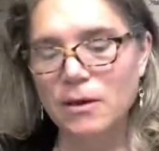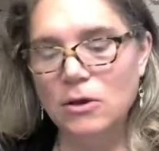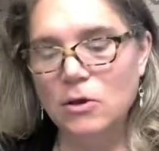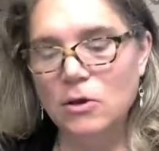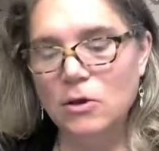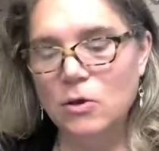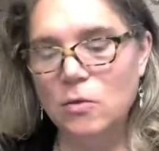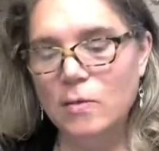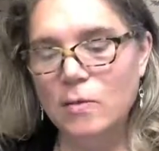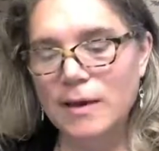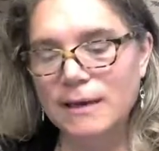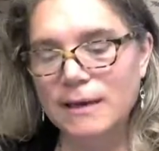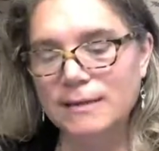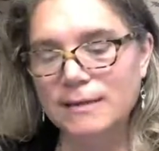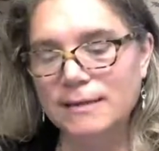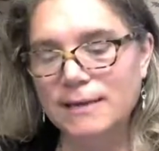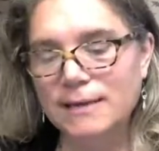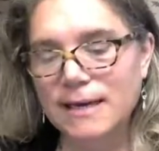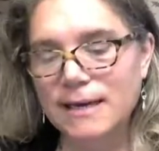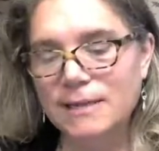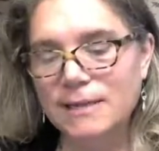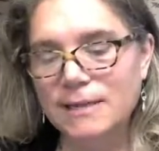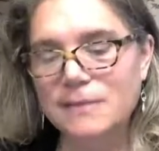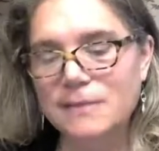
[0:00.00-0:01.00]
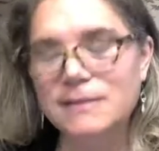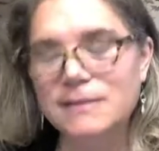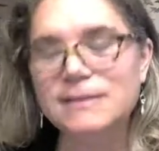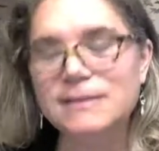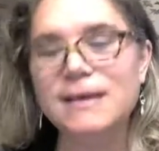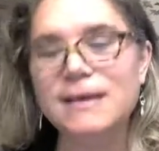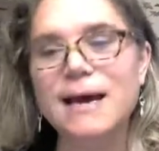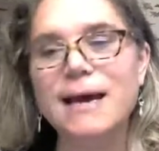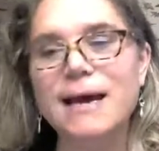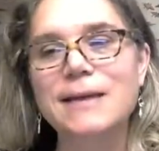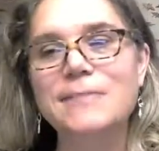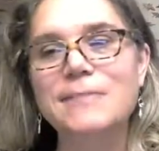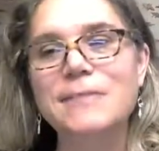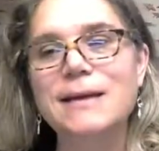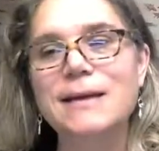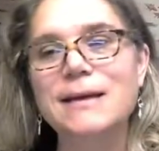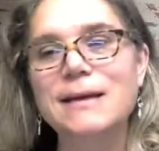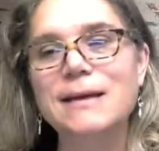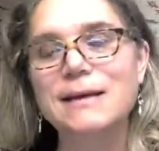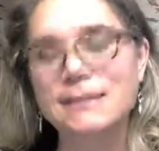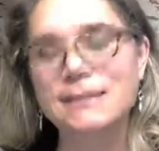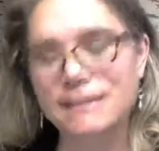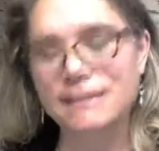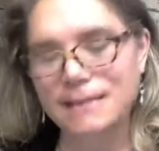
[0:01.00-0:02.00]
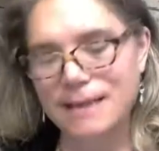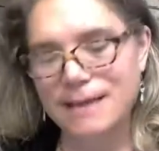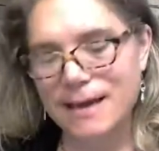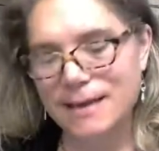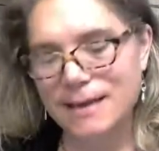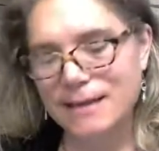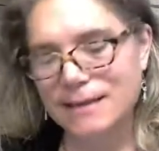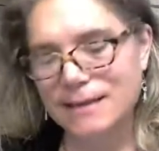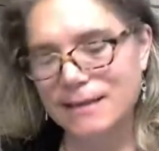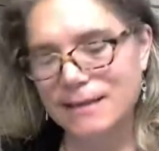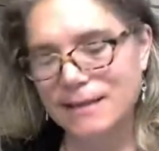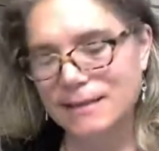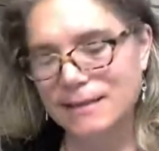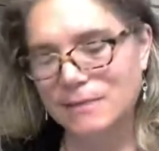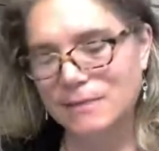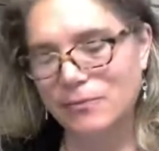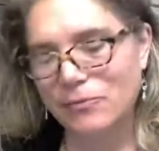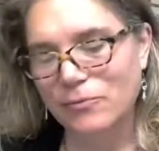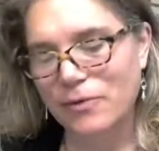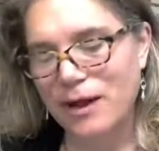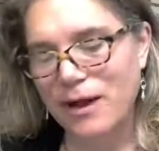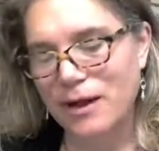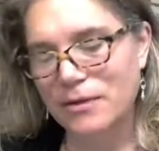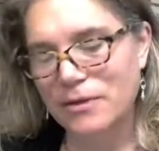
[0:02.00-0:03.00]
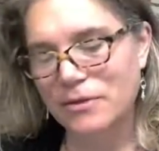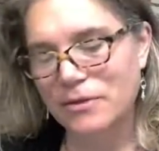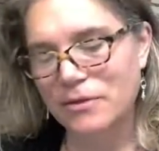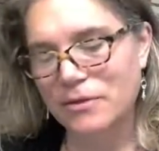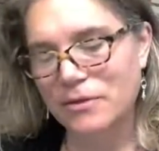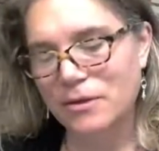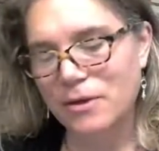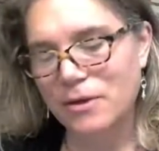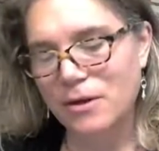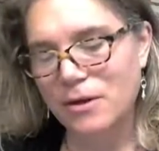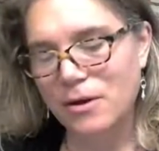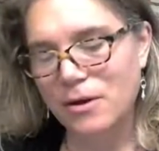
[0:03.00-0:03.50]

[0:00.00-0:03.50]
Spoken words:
You may sit beside me, silent as breath.